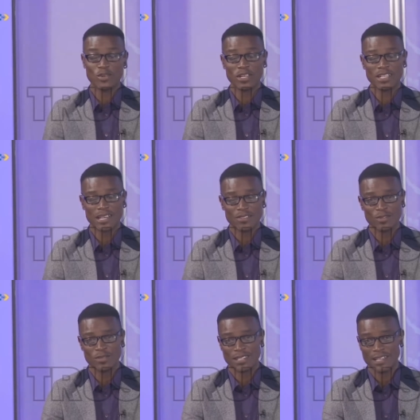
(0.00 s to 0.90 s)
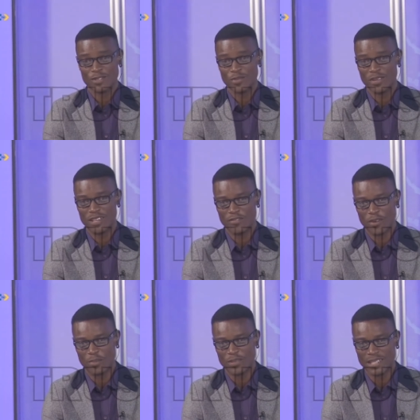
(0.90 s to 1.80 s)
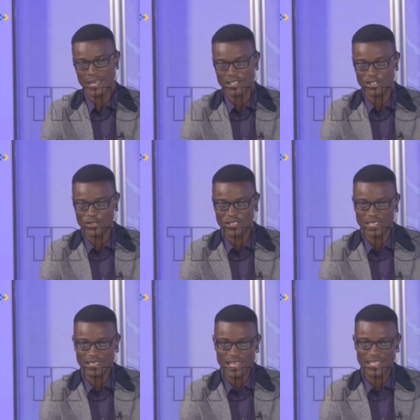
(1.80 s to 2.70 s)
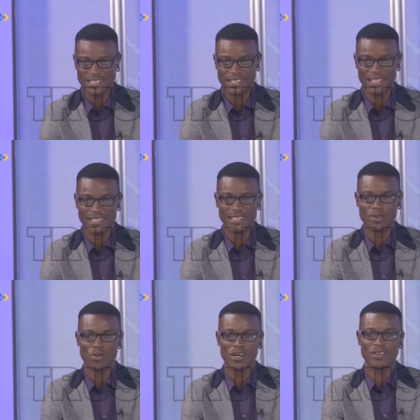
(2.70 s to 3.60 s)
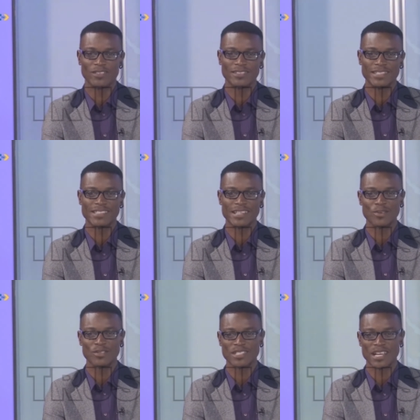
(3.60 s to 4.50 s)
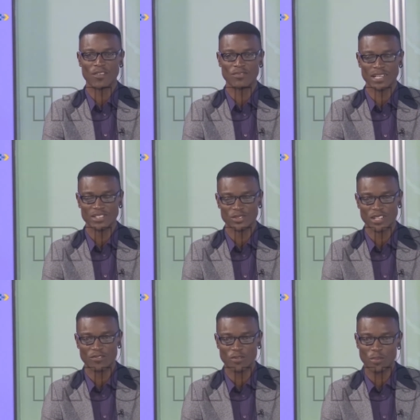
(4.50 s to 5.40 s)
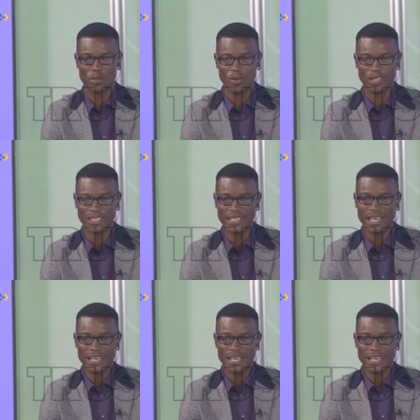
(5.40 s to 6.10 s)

story. It has, to, it has to be from the Nigerian National League. Well, the second tier of Nigerian Football League.